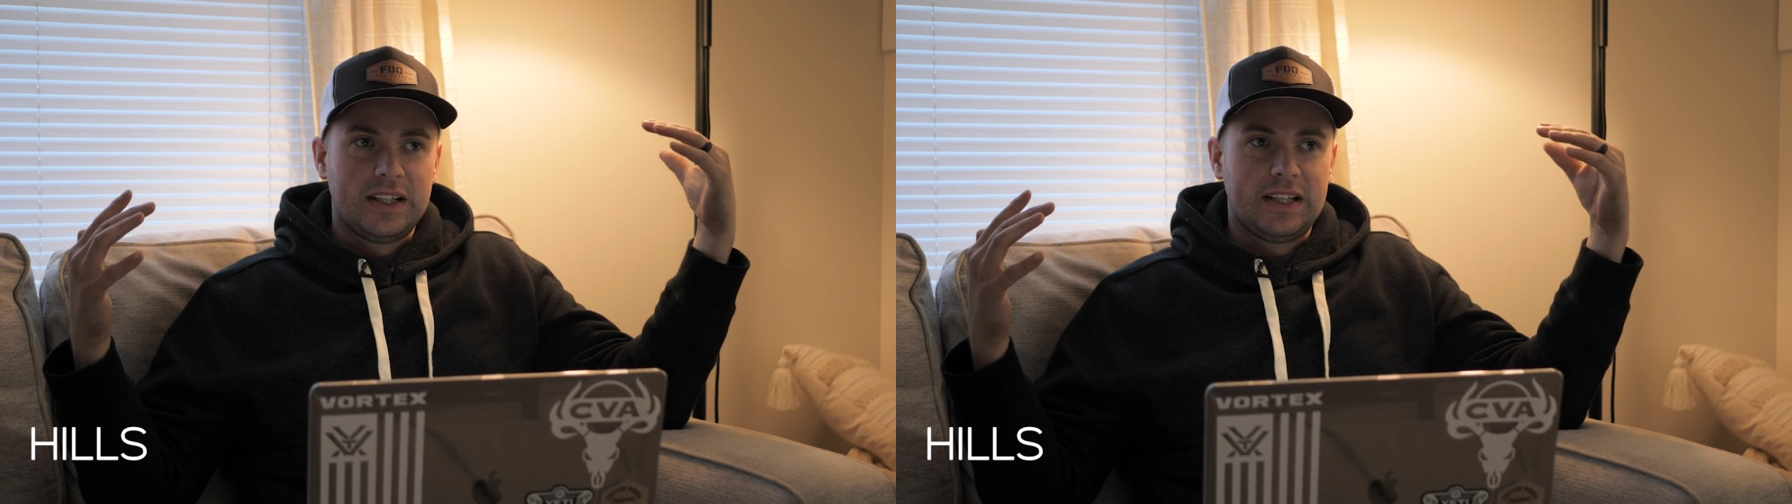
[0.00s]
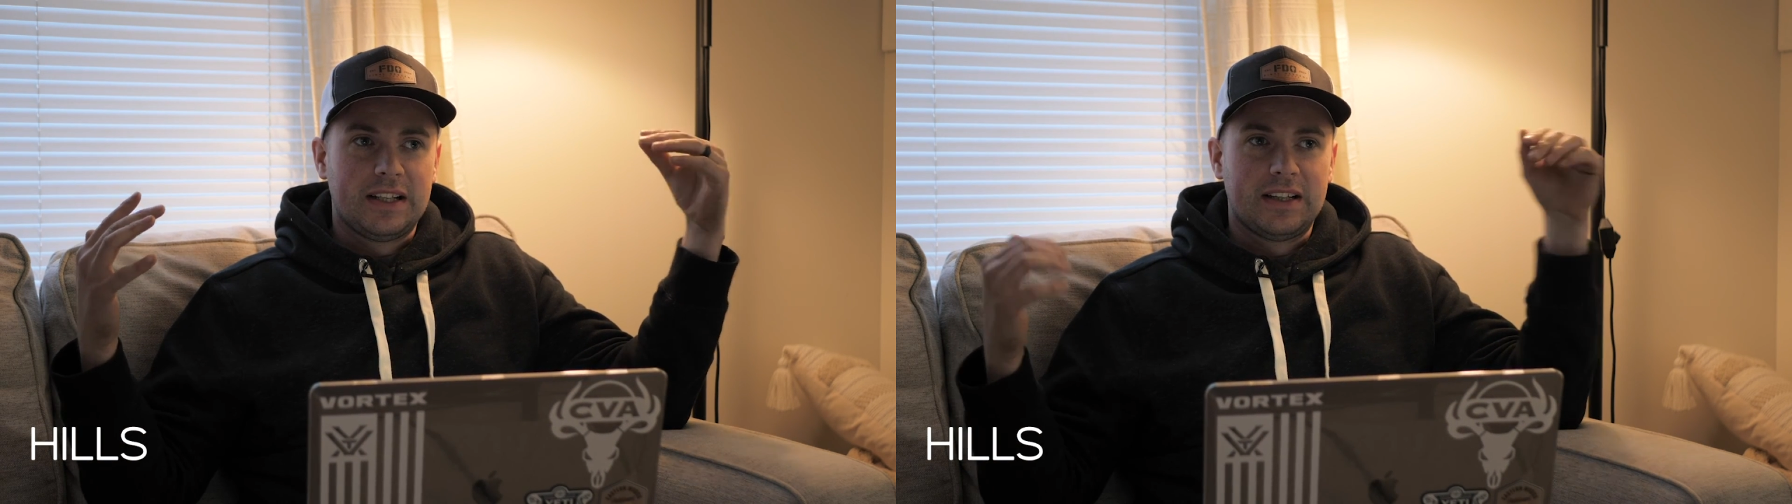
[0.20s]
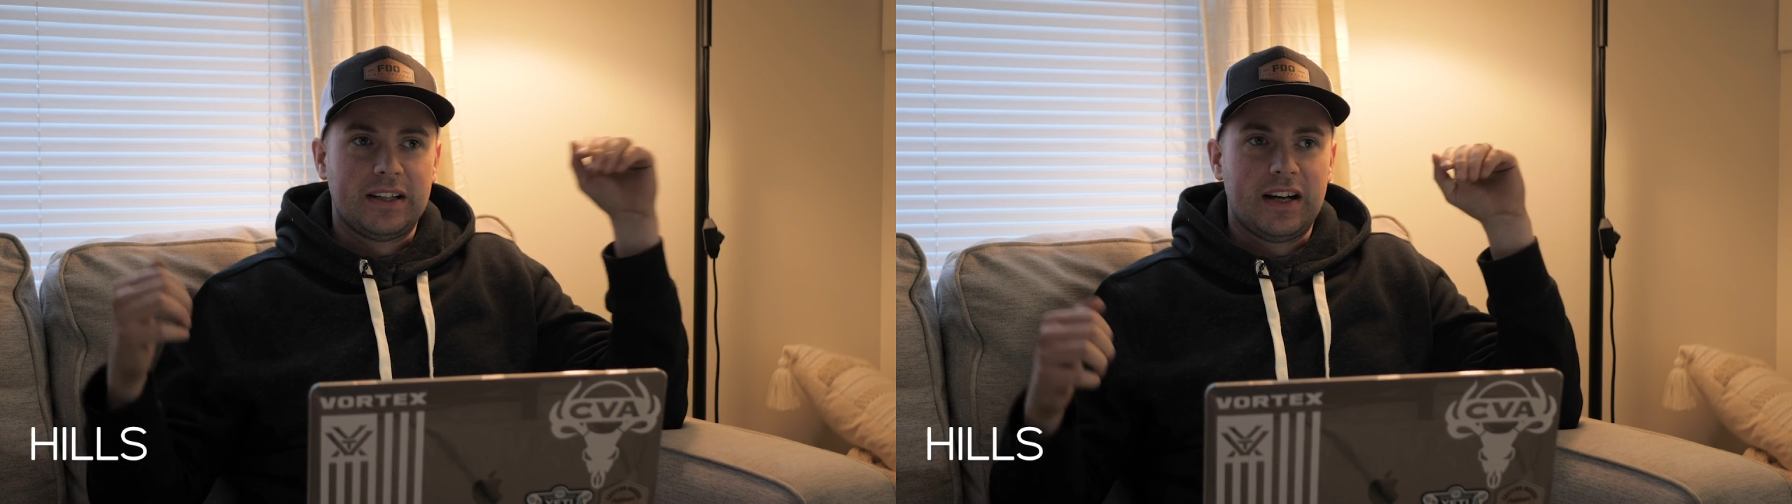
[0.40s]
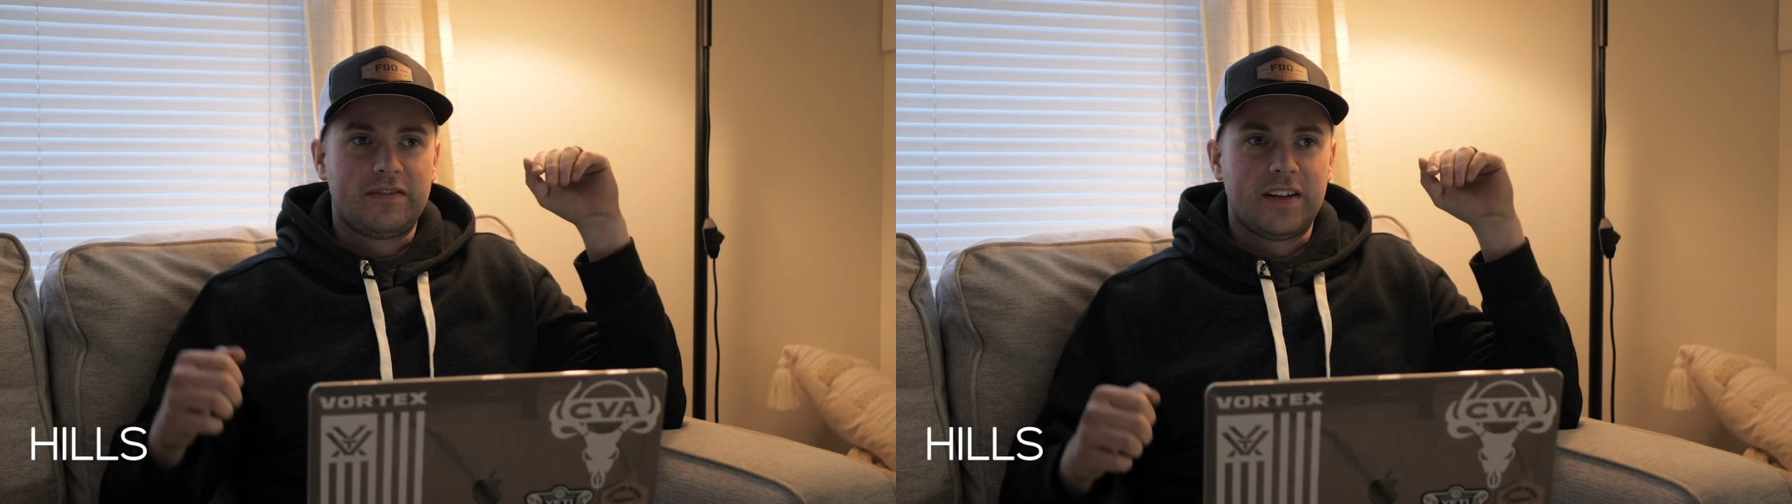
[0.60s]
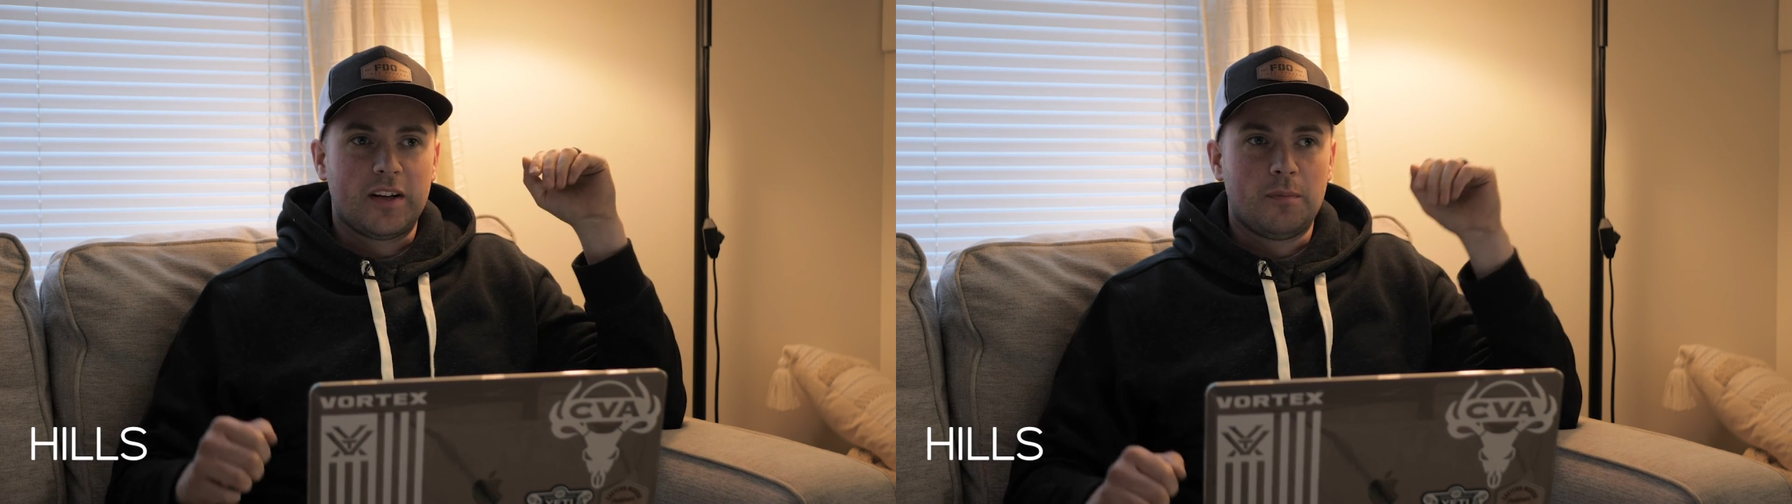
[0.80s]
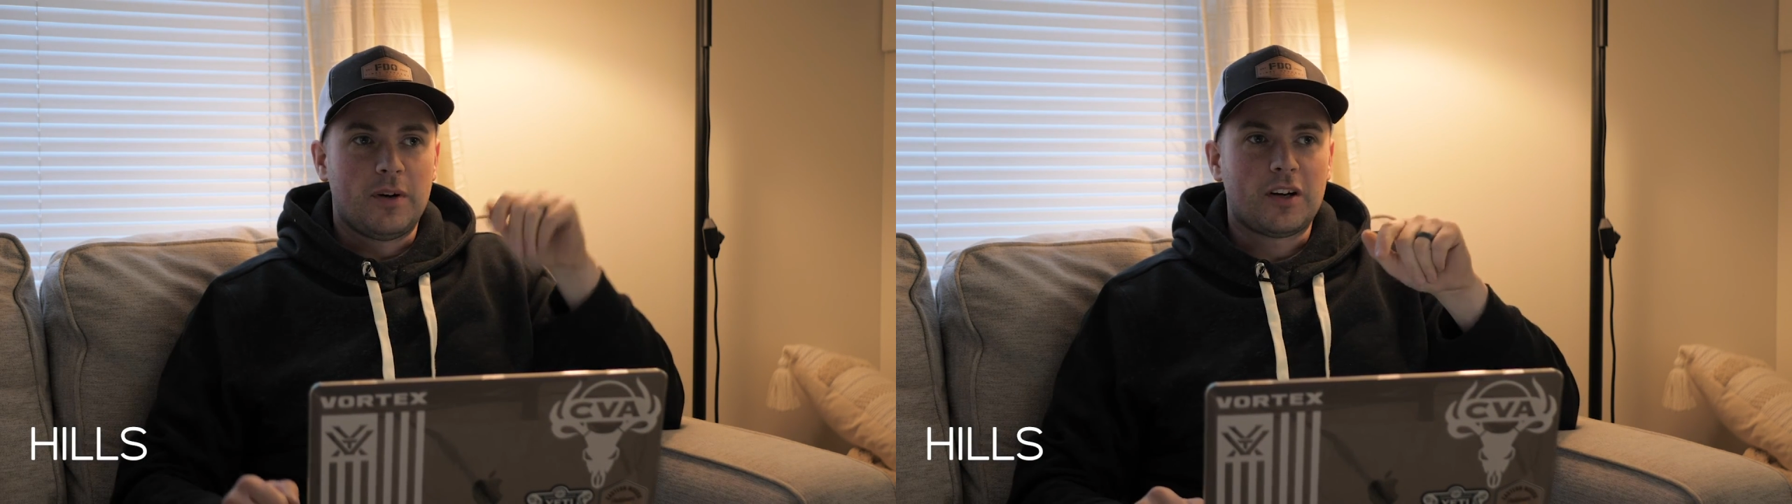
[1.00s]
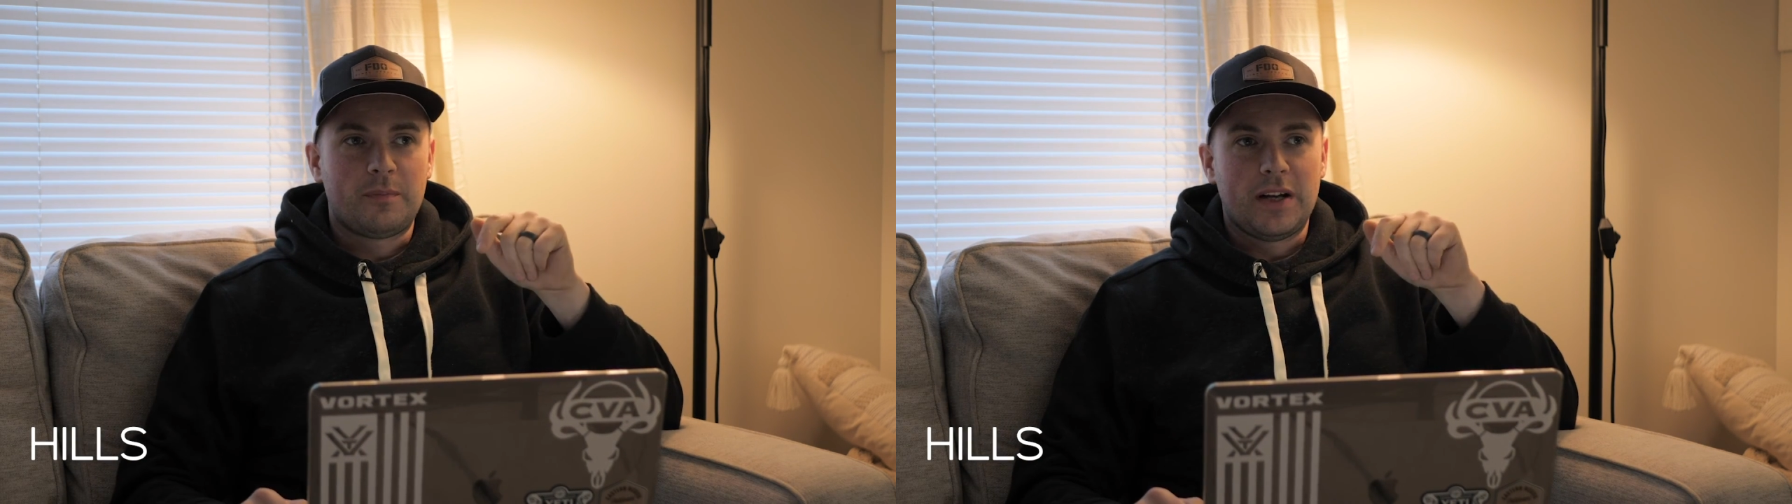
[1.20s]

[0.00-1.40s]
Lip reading: and I found a buck